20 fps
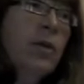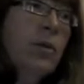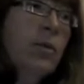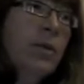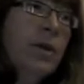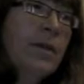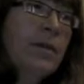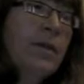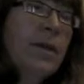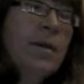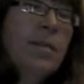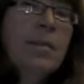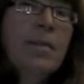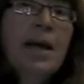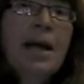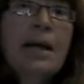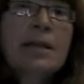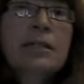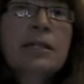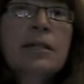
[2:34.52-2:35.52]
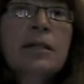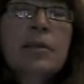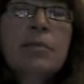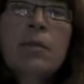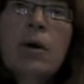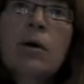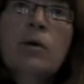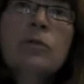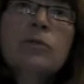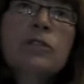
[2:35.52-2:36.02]
who we've impacted the
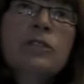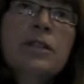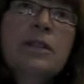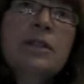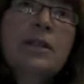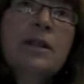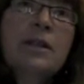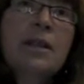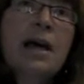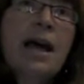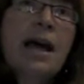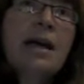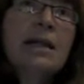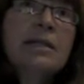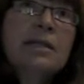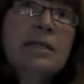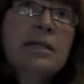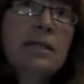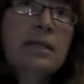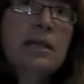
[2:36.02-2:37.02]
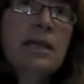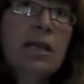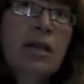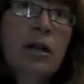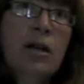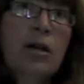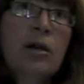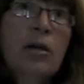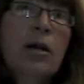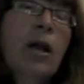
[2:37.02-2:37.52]
most in the last
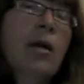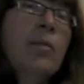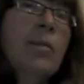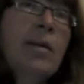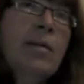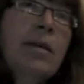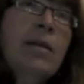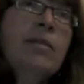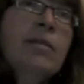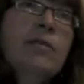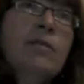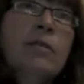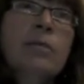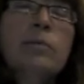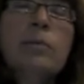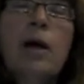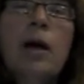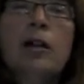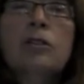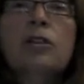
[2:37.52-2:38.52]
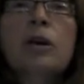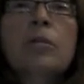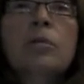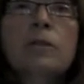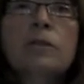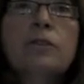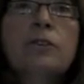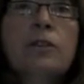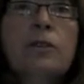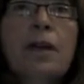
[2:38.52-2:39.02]
year, or maybe even from
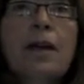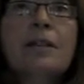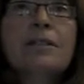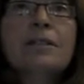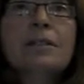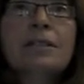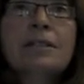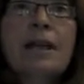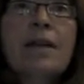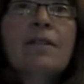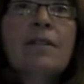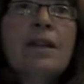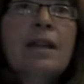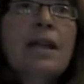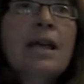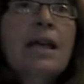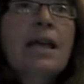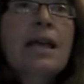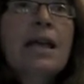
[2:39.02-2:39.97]
October of 2007,